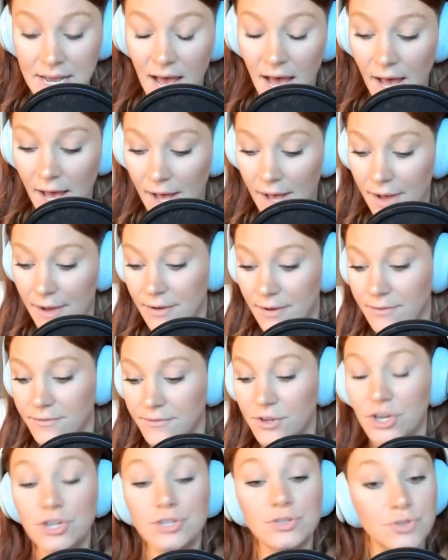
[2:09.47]
of
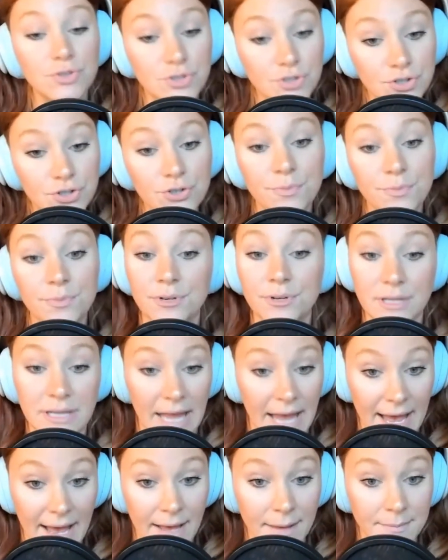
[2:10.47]
Consumer
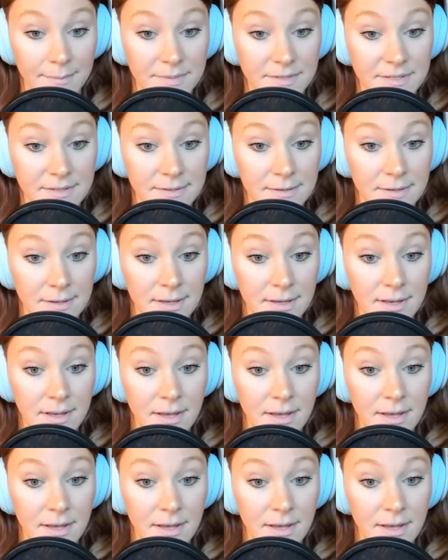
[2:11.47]
Labs,